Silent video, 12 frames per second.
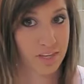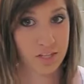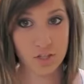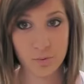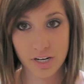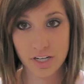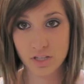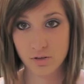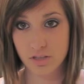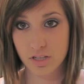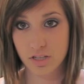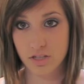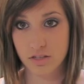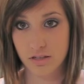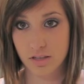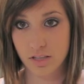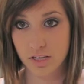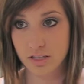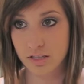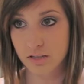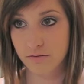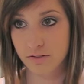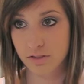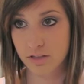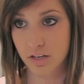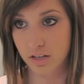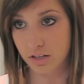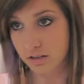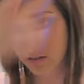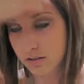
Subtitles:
So what I do is I just let that sit for a second.